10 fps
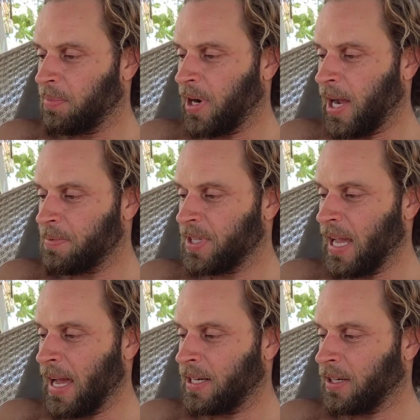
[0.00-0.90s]
perhaps the
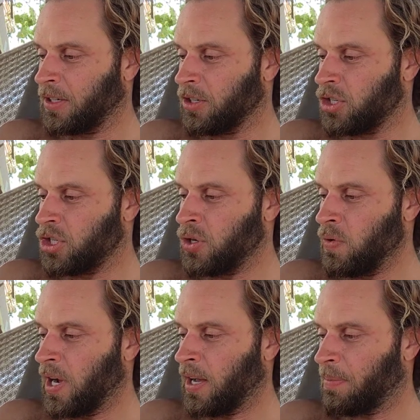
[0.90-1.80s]
addict could
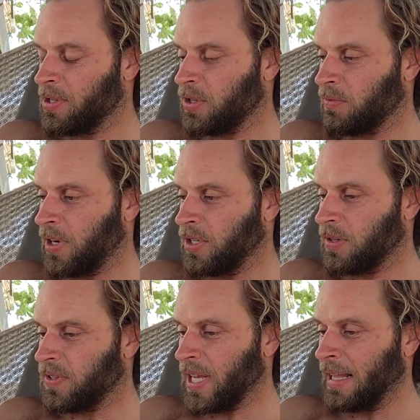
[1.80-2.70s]
shoot up a syringe
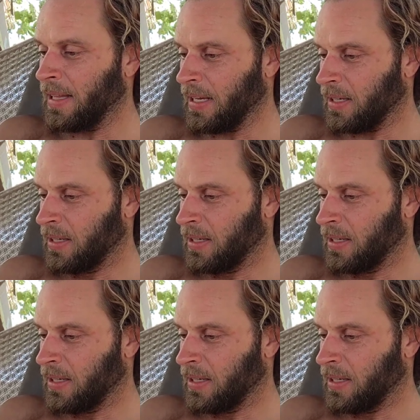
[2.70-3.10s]
of saline.